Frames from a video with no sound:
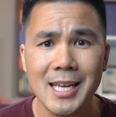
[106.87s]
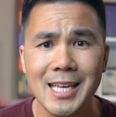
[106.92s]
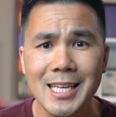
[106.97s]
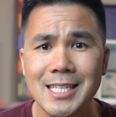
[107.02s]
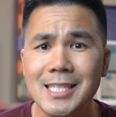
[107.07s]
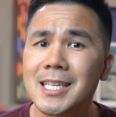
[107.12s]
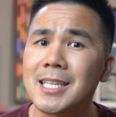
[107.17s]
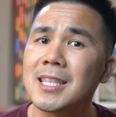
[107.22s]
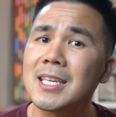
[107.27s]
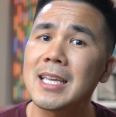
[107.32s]

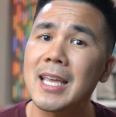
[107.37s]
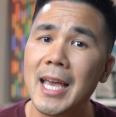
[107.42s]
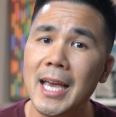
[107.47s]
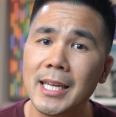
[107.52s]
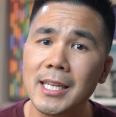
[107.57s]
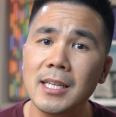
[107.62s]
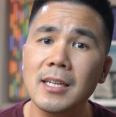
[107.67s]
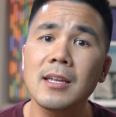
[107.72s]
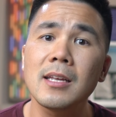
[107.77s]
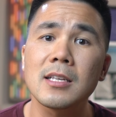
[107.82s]
is that the
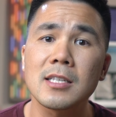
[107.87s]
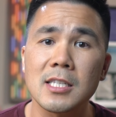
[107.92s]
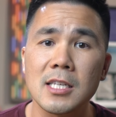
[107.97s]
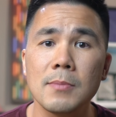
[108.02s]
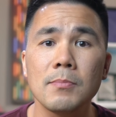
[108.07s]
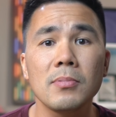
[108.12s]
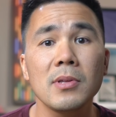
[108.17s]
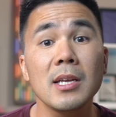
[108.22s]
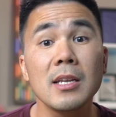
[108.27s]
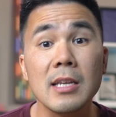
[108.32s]
candidate
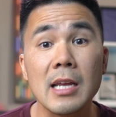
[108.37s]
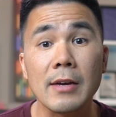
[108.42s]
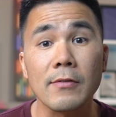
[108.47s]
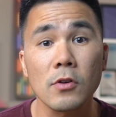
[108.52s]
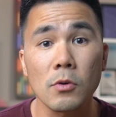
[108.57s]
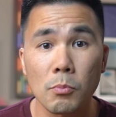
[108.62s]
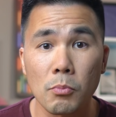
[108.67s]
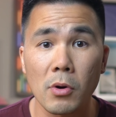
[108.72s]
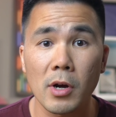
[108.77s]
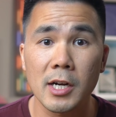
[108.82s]
simply
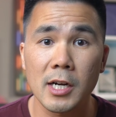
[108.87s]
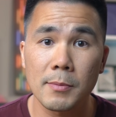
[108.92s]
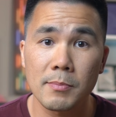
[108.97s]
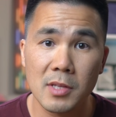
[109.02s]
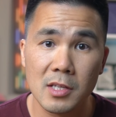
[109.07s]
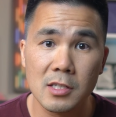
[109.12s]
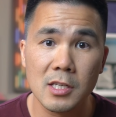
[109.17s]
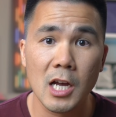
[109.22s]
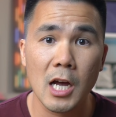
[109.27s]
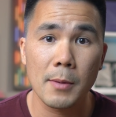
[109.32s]
never brought up
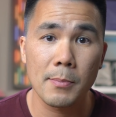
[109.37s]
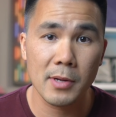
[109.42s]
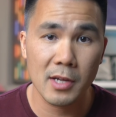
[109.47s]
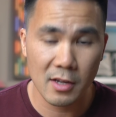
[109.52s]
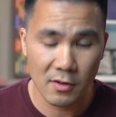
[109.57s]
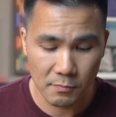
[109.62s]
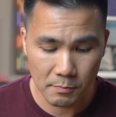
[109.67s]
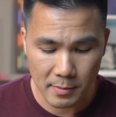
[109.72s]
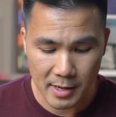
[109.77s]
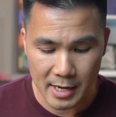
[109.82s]
the topic
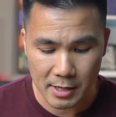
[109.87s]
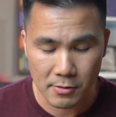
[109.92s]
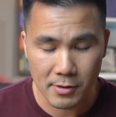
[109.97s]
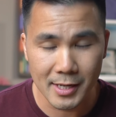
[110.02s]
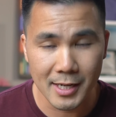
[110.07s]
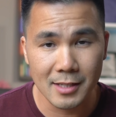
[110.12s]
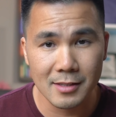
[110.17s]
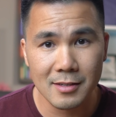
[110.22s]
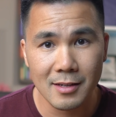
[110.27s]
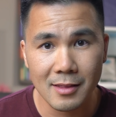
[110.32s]
of
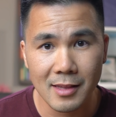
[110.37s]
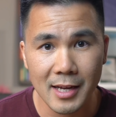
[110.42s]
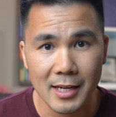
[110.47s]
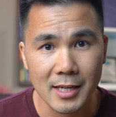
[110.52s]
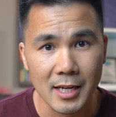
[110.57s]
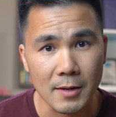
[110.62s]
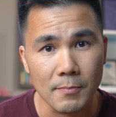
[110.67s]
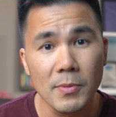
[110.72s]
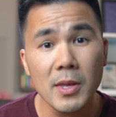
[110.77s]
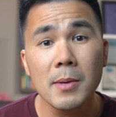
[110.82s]
migrating to
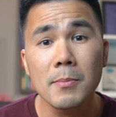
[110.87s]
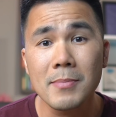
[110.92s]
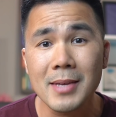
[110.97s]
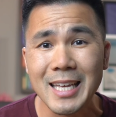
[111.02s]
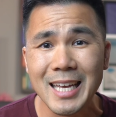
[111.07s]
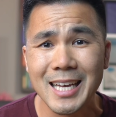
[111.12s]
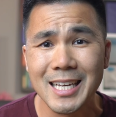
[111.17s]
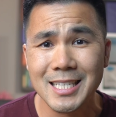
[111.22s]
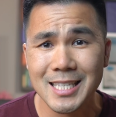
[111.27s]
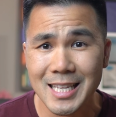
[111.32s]
Lightning
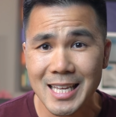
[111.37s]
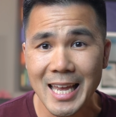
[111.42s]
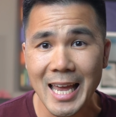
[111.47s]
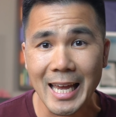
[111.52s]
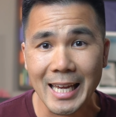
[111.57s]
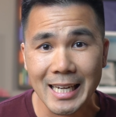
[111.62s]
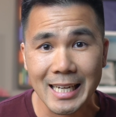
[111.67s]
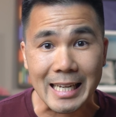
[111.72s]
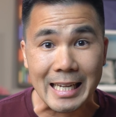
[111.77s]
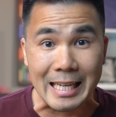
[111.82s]
because the
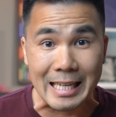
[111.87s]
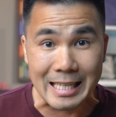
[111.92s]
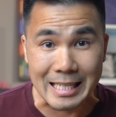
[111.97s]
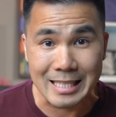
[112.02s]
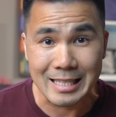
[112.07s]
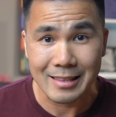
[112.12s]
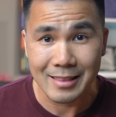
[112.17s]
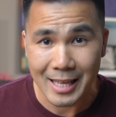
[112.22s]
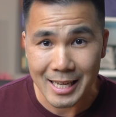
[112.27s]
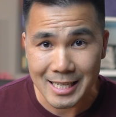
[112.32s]
candidate
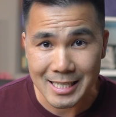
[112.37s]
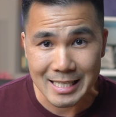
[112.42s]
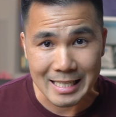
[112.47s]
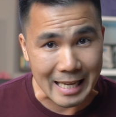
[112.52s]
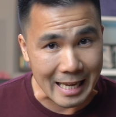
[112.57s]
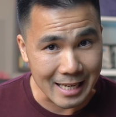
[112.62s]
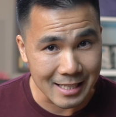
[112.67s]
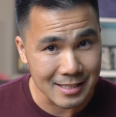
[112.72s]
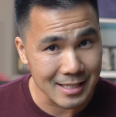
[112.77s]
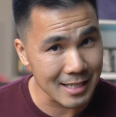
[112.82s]
is lazy
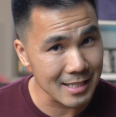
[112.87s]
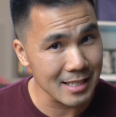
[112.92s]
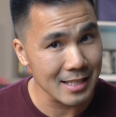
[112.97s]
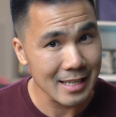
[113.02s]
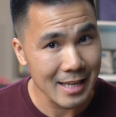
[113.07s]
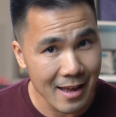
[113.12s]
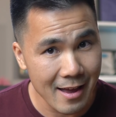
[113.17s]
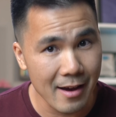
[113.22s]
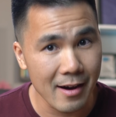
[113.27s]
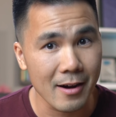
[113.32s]
and
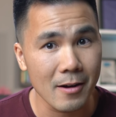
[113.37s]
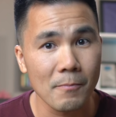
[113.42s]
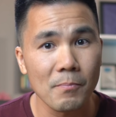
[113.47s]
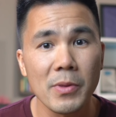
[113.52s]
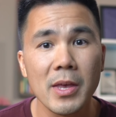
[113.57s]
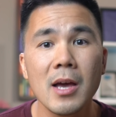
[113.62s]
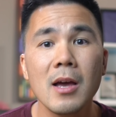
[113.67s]
doesn't care.